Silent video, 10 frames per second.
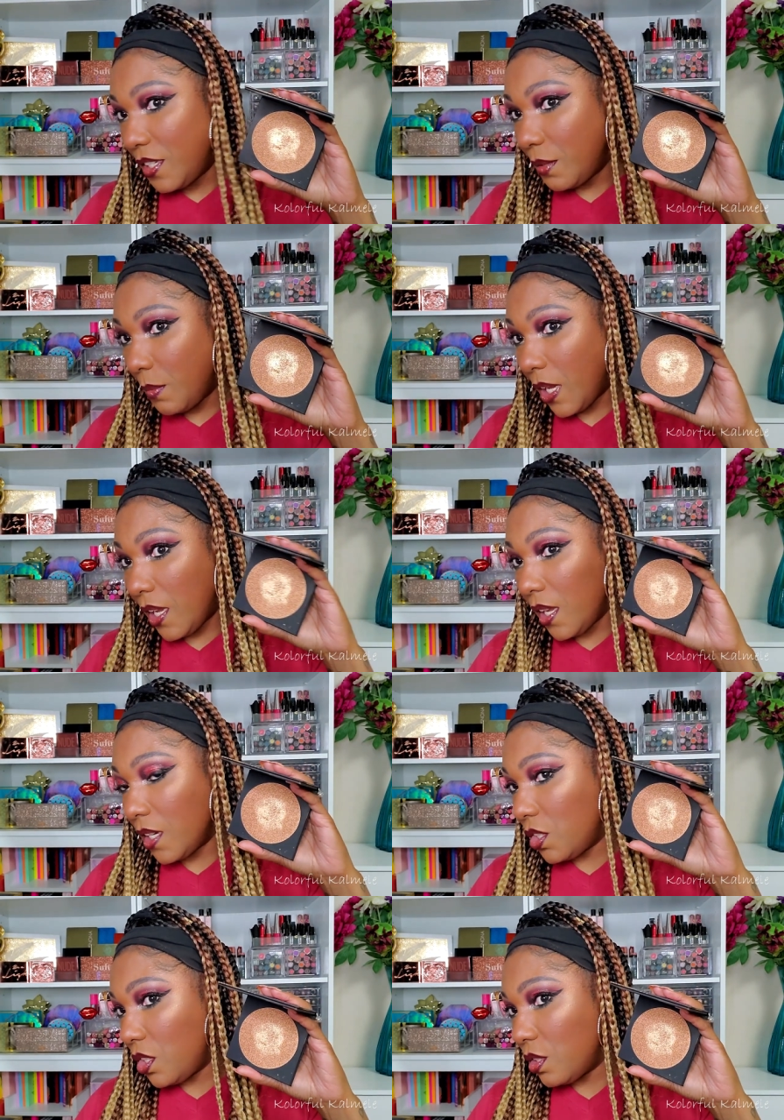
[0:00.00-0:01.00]
To me, it
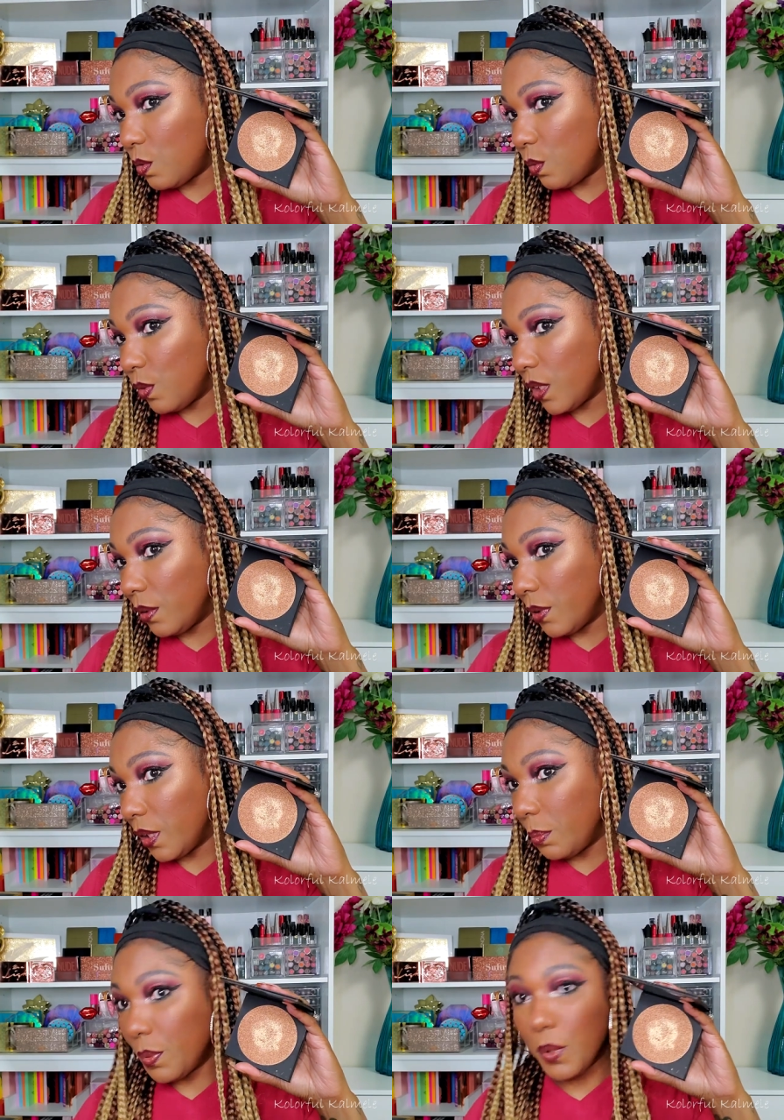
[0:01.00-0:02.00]
is just really,
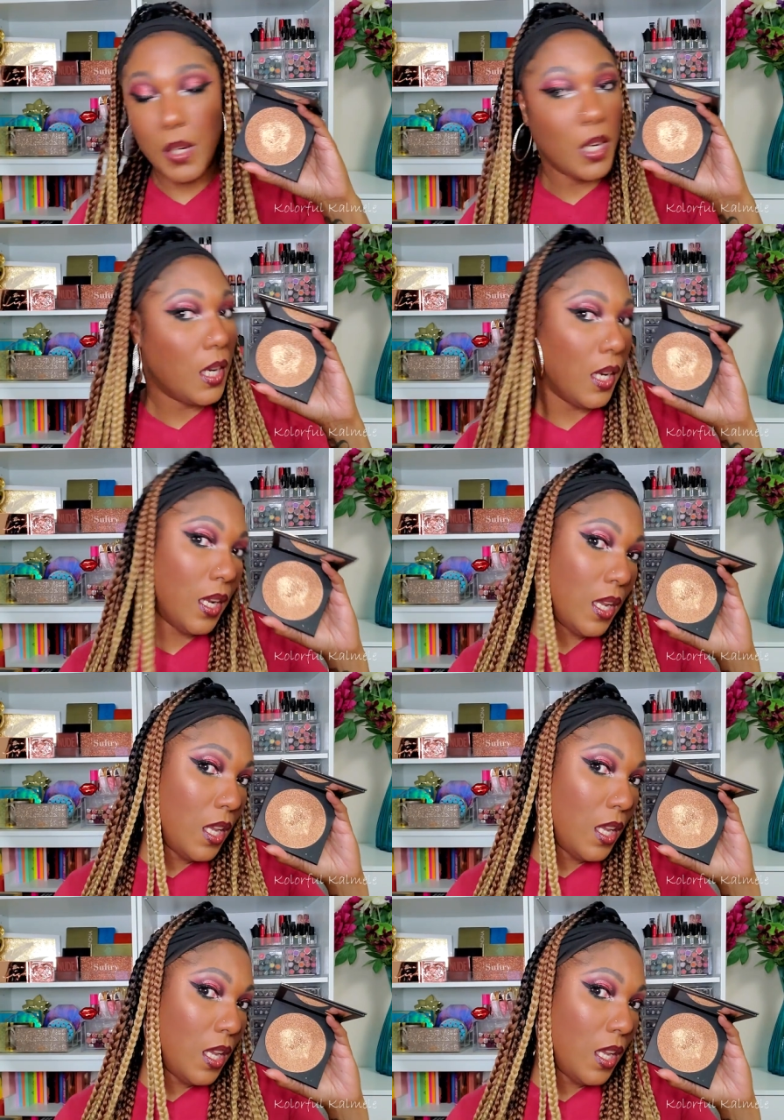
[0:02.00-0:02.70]
really pretty.